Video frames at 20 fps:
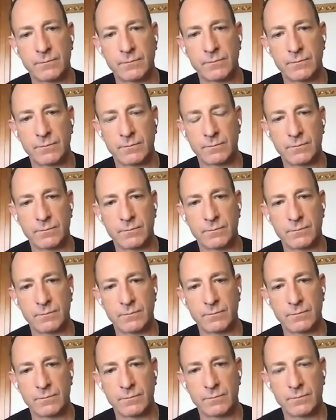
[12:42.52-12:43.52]

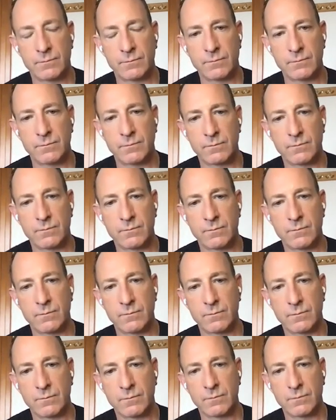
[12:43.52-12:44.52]

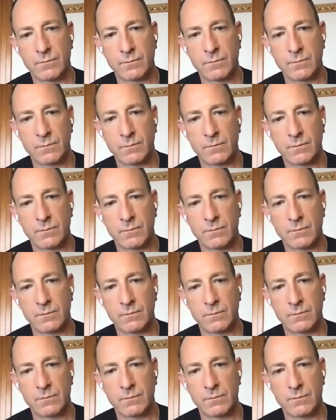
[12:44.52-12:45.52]

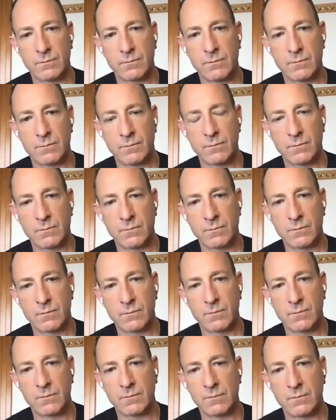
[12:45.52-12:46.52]

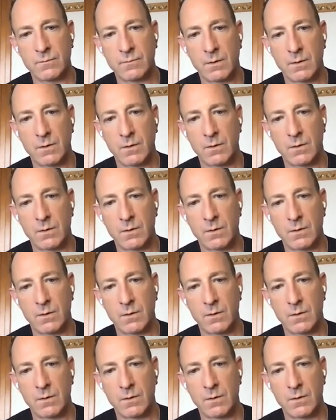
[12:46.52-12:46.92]
The person shown says nothing.